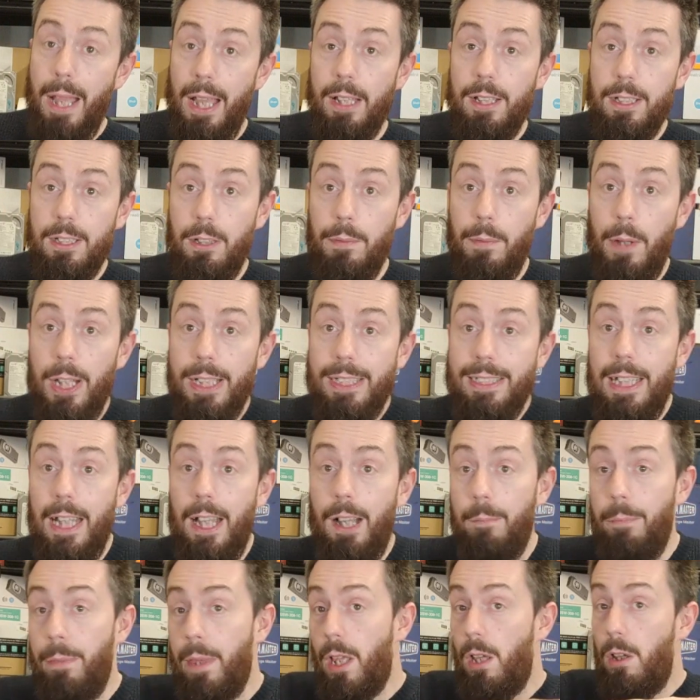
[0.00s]
power the device
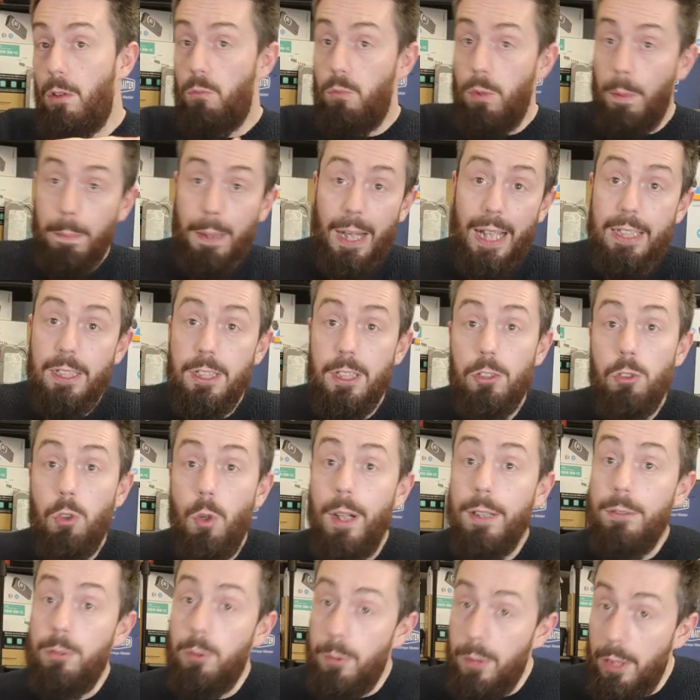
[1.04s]
down, replace the
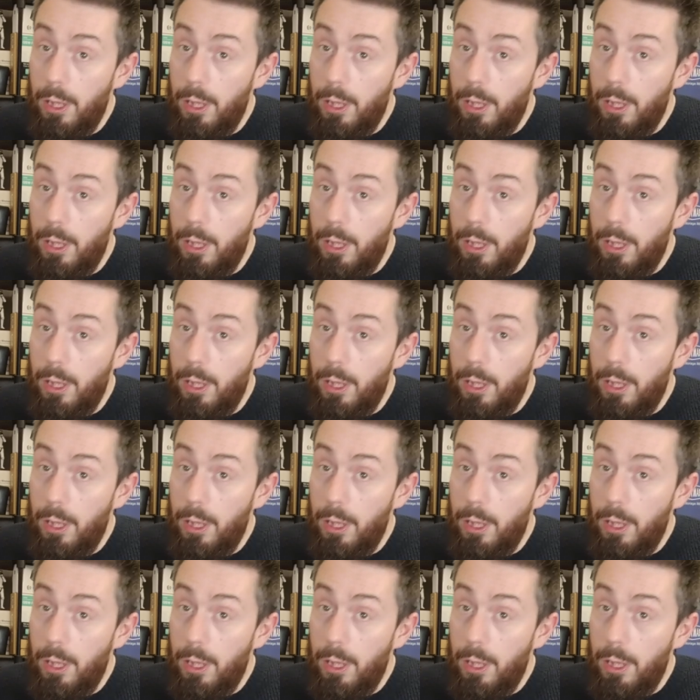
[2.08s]
drives